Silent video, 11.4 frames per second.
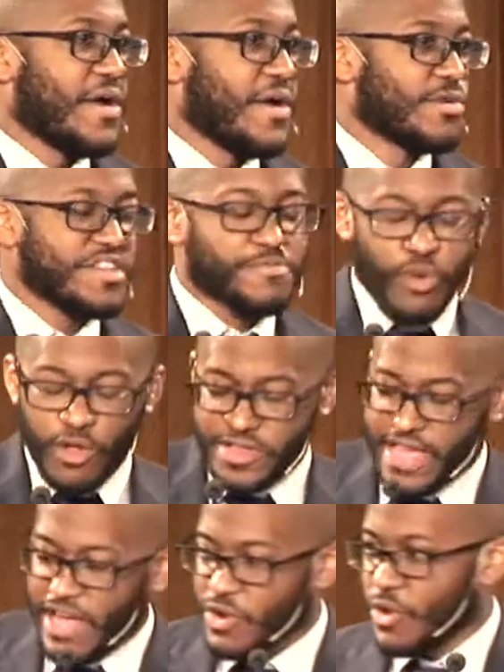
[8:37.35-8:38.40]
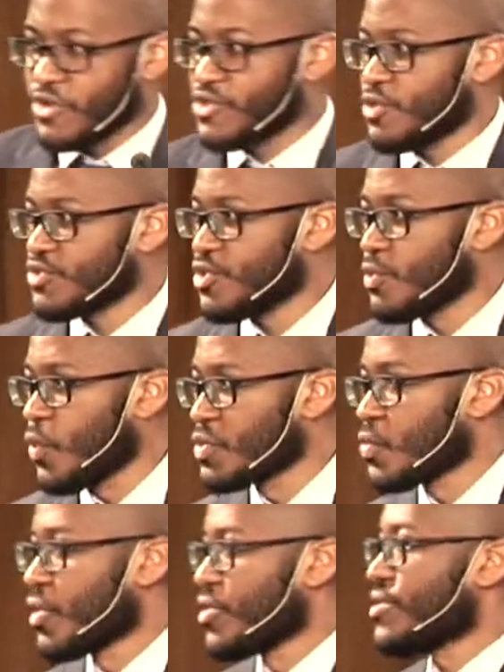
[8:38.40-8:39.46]
Well, let's boil it down to
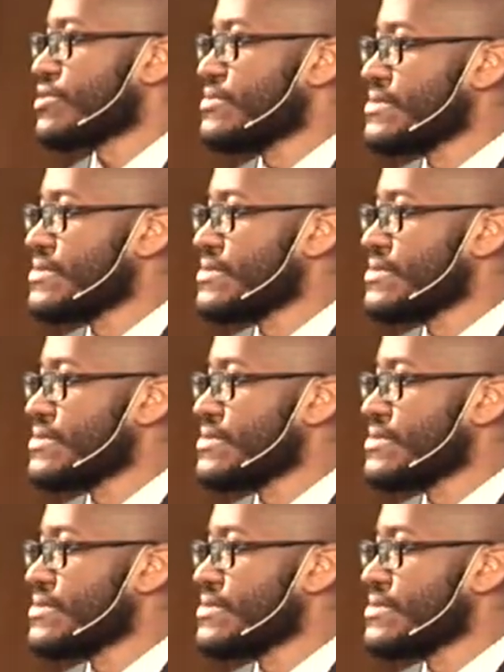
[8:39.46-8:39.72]
one word.